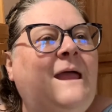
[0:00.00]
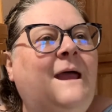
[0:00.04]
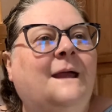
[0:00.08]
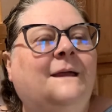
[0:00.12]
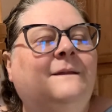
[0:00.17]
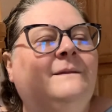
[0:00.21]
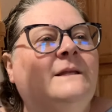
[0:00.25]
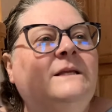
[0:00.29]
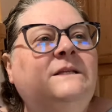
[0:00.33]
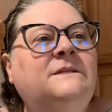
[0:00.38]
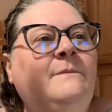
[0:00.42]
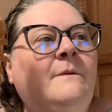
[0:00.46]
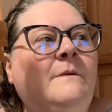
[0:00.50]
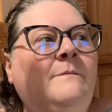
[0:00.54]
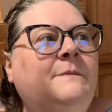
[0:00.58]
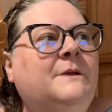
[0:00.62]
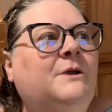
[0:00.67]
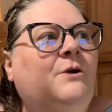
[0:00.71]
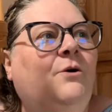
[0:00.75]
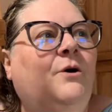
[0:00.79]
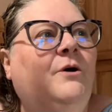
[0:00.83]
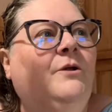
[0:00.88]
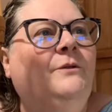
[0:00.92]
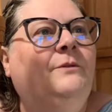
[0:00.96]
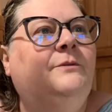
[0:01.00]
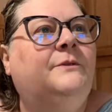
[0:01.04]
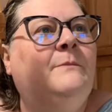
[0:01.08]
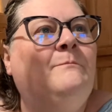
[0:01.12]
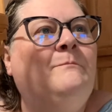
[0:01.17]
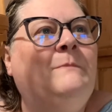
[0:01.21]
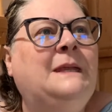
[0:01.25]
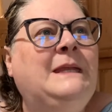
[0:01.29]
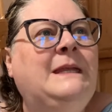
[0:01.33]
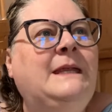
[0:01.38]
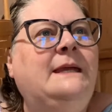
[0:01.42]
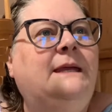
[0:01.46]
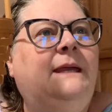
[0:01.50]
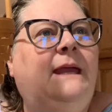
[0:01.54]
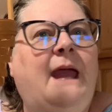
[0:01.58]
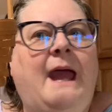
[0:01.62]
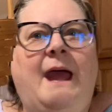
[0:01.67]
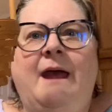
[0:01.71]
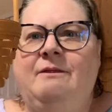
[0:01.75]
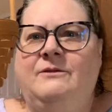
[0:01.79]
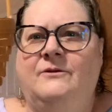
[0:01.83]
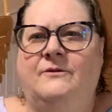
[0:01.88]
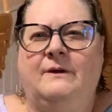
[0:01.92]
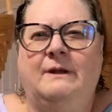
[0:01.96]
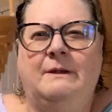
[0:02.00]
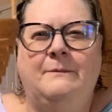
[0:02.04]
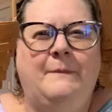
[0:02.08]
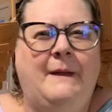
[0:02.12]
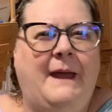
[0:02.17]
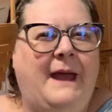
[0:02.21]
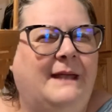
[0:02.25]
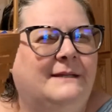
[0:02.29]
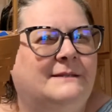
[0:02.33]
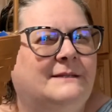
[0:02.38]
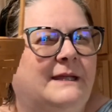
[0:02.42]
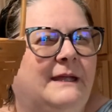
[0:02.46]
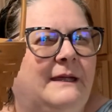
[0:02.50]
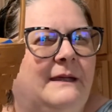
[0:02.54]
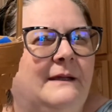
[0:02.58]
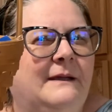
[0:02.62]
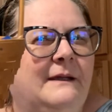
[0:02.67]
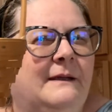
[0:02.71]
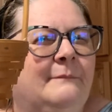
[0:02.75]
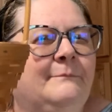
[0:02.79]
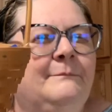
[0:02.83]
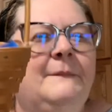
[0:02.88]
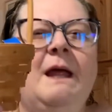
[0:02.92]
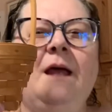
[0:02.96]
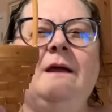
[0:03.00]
This might be called the mini gathering basket. I'm not